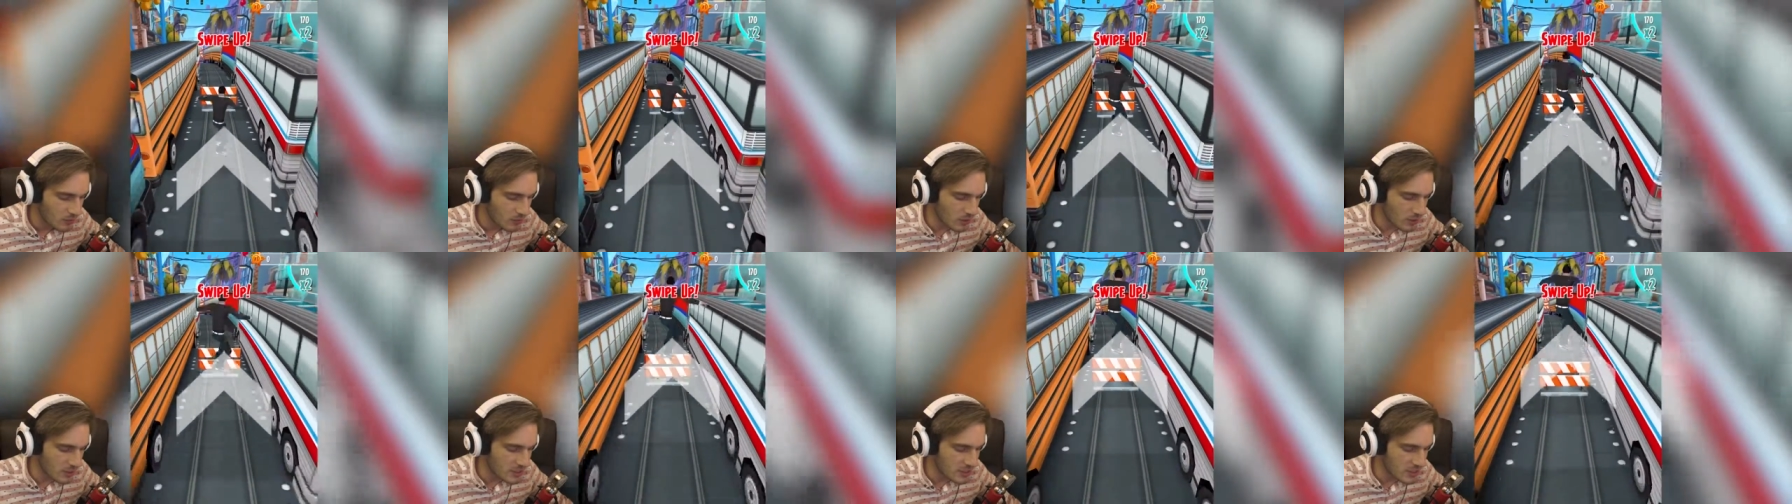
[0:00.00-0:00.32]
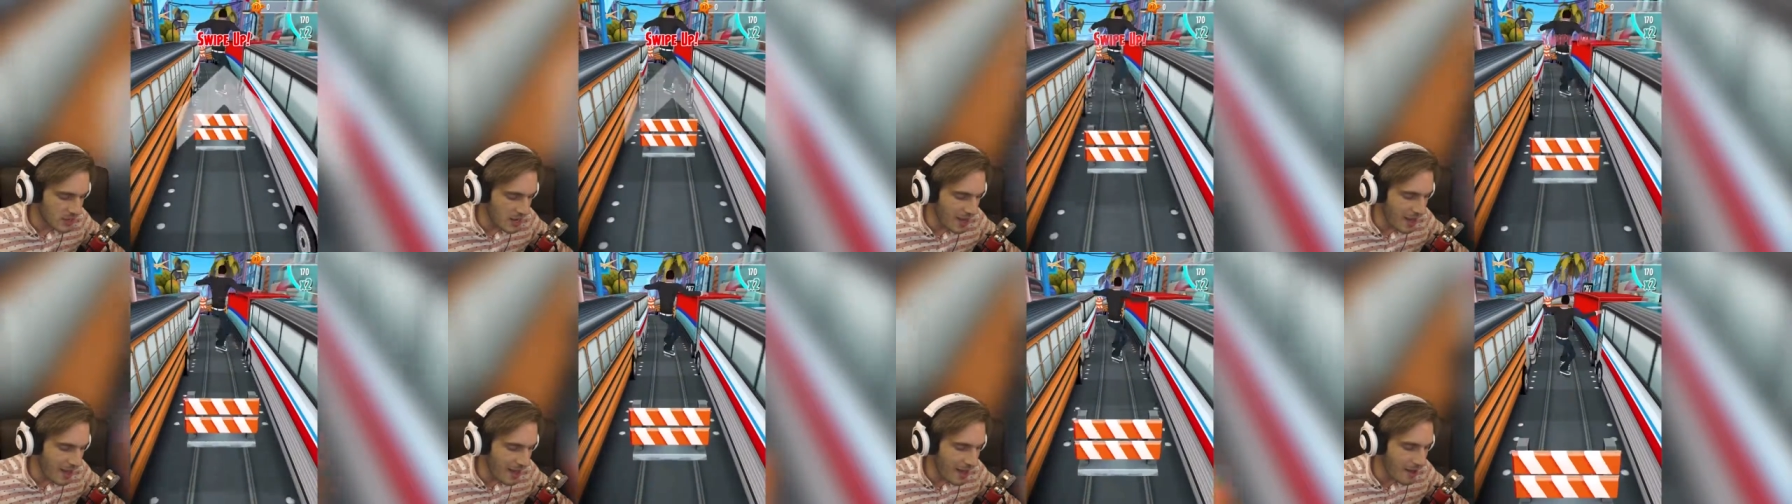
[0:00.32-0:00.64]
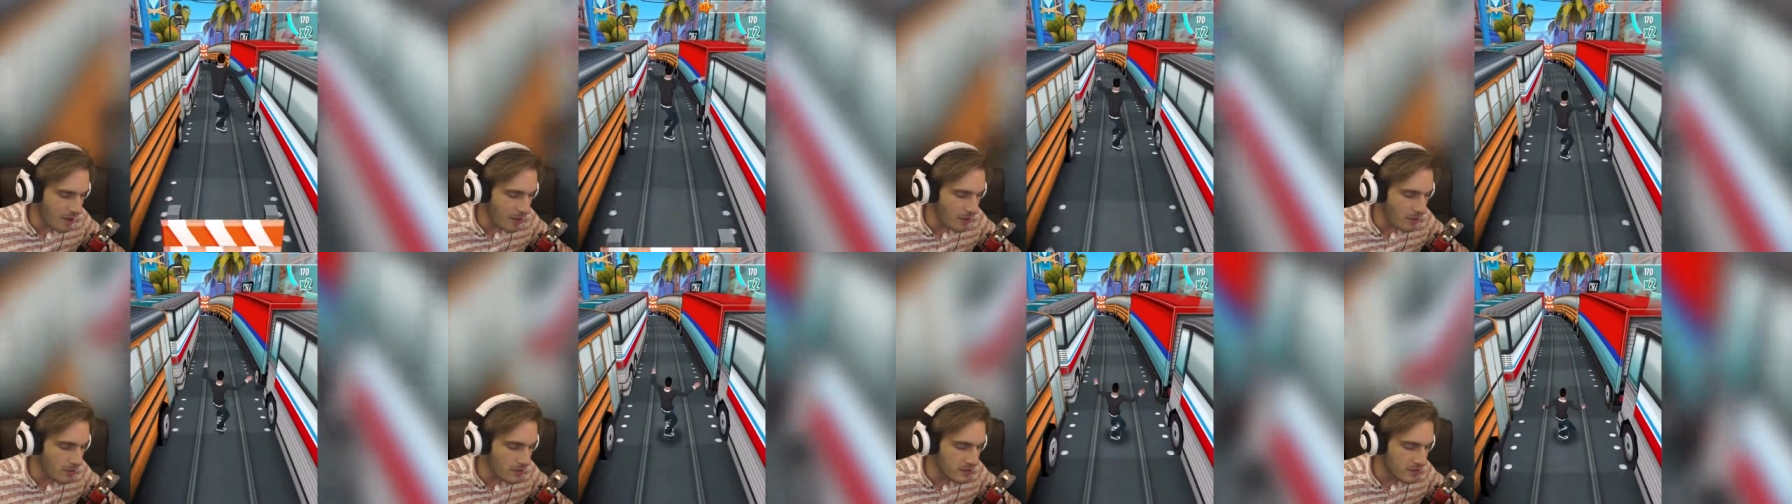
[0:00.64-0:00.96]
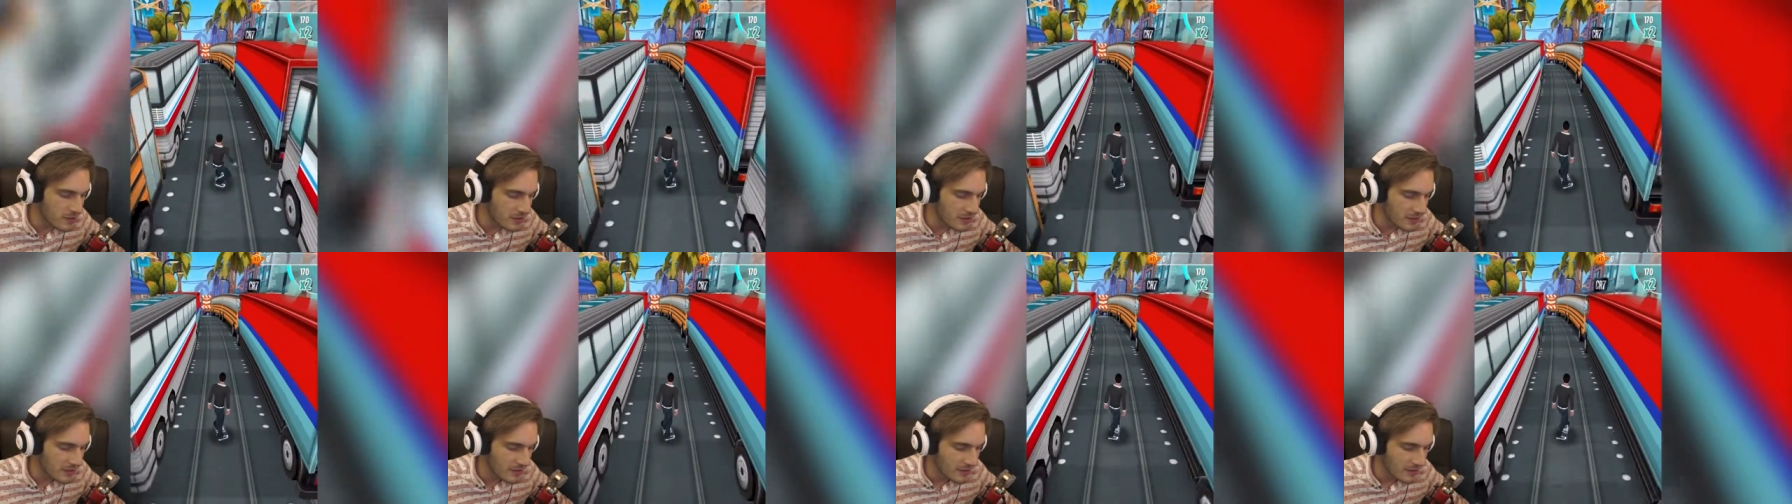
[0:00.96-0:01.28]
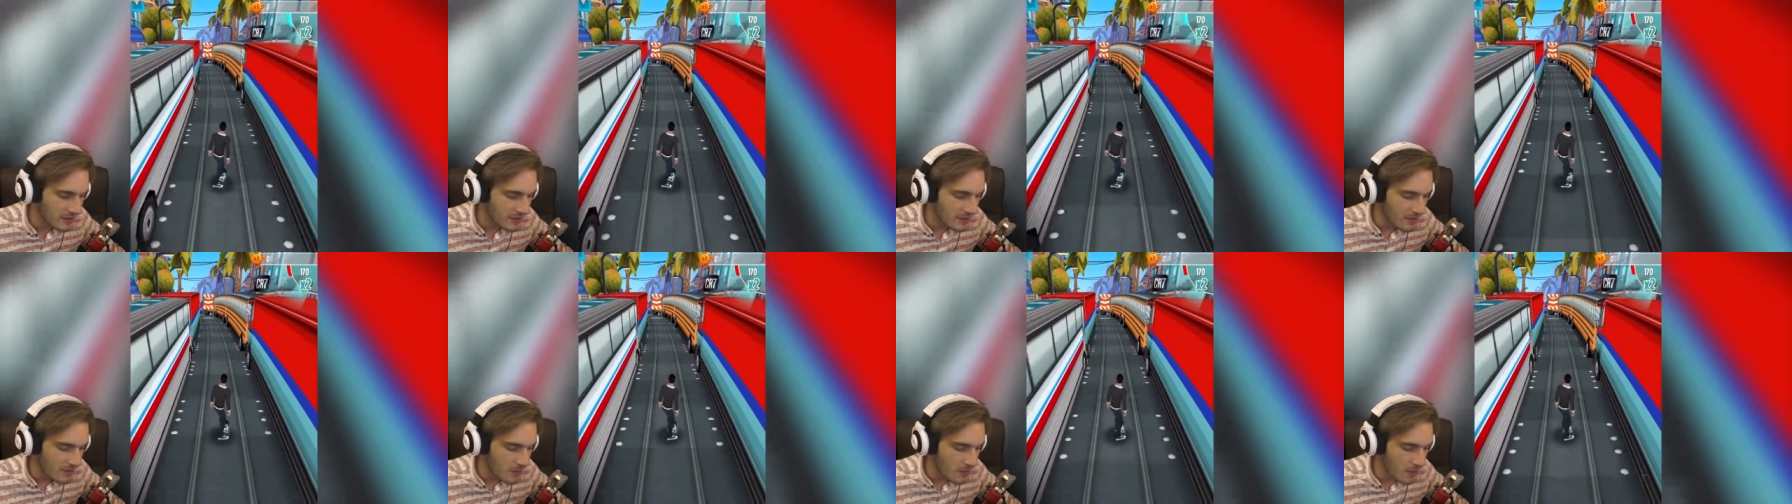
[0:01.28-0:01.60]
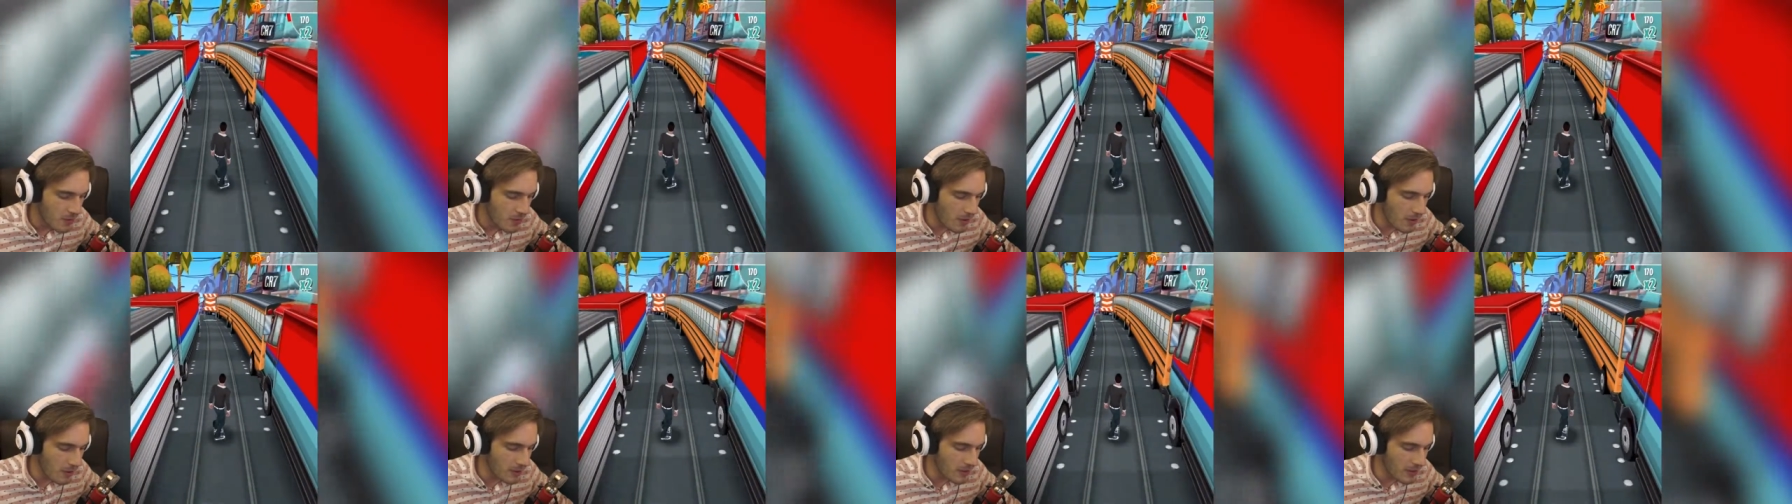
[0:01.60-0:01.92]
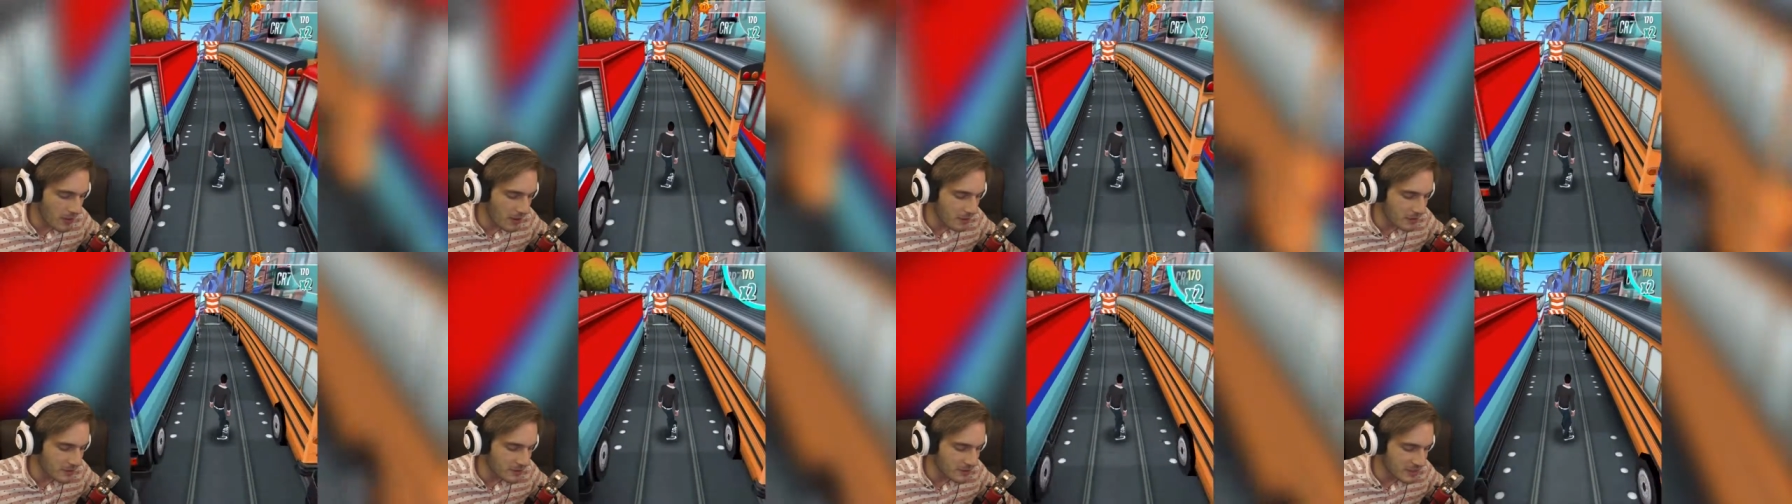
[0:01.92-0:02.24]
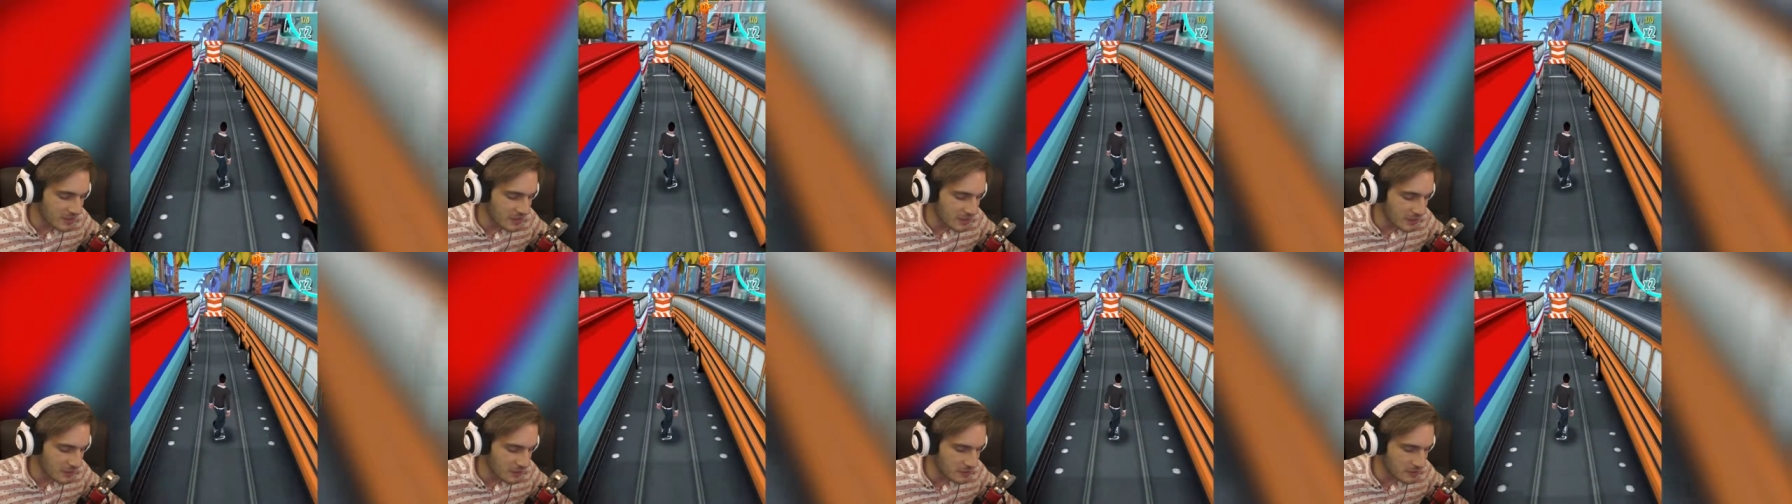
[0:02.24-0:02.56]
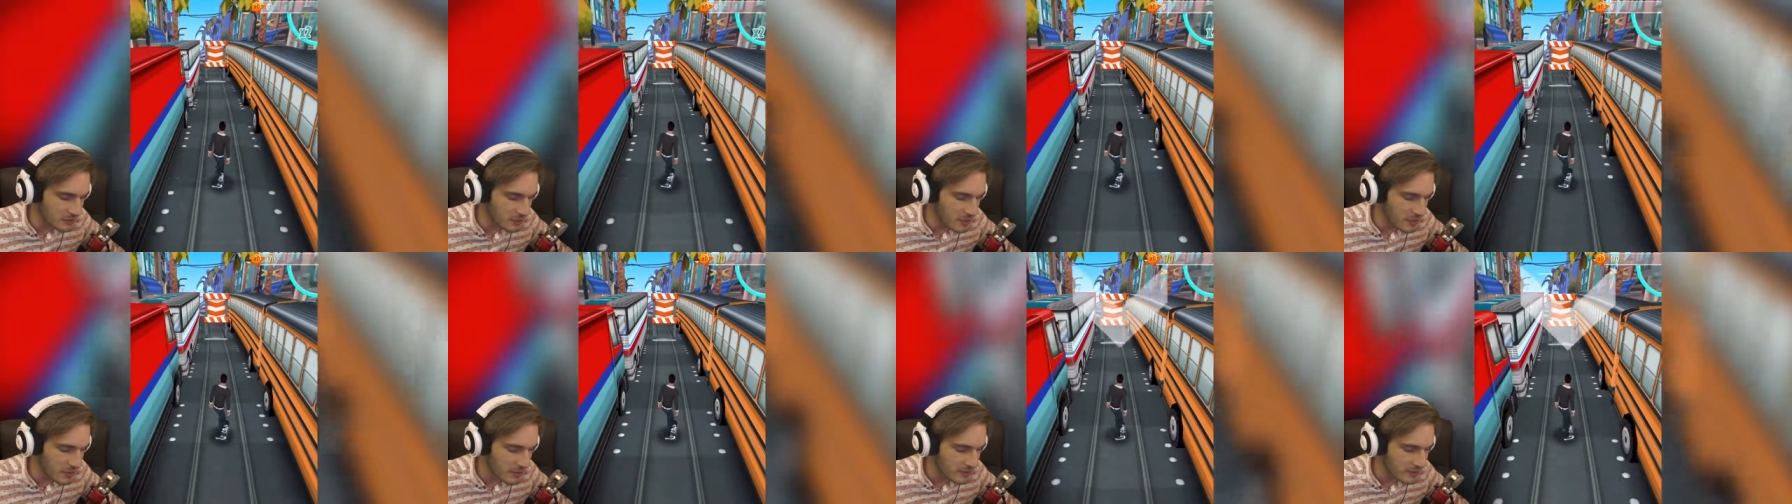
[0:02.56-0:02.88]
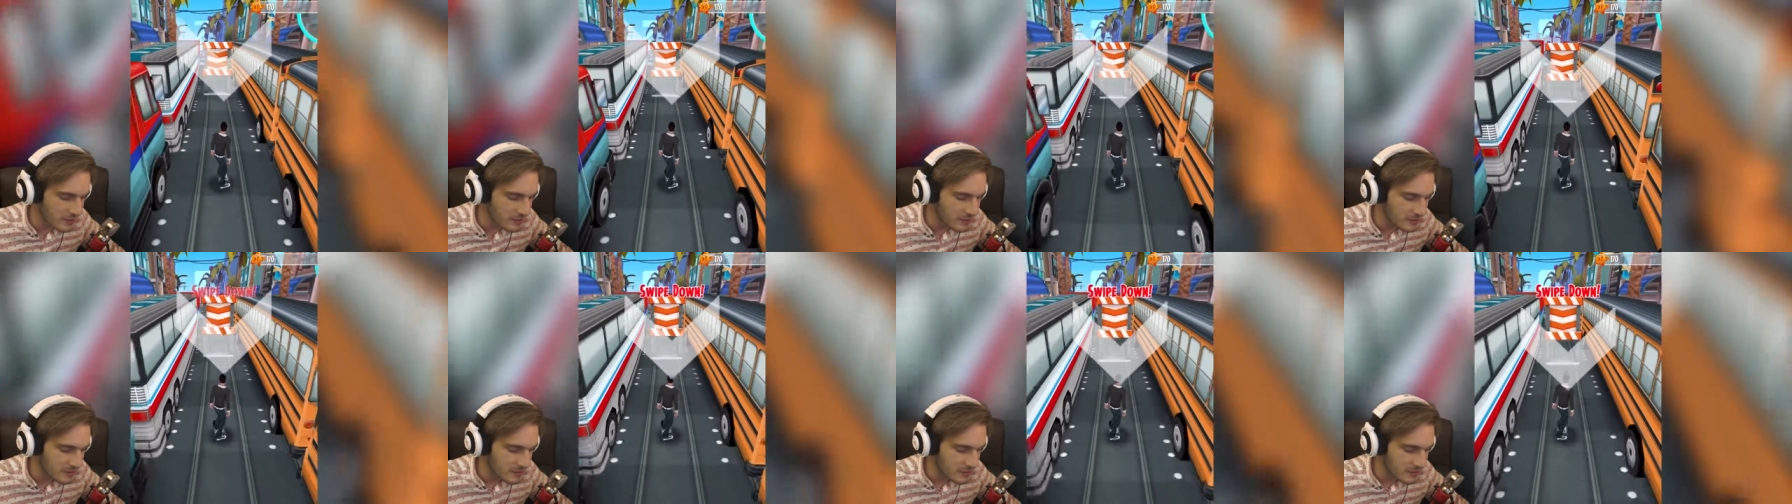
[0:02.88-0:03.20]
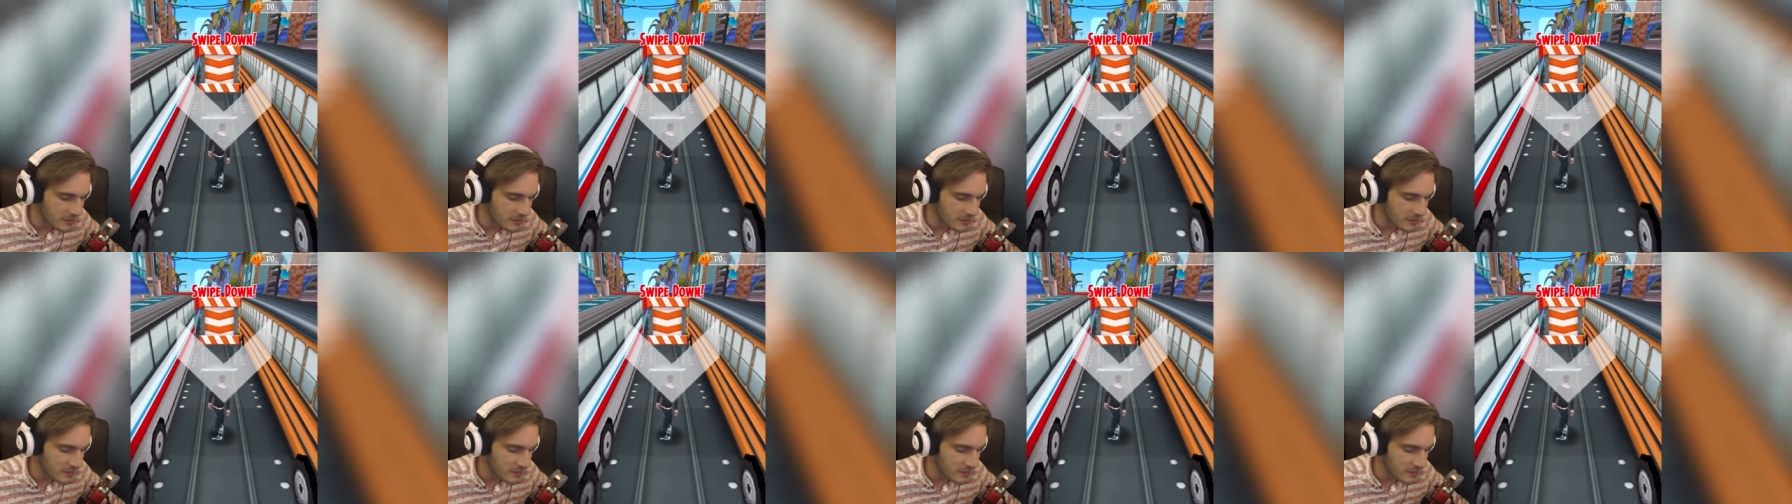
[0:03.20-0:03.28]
Watch out! Whoa, that was a close one.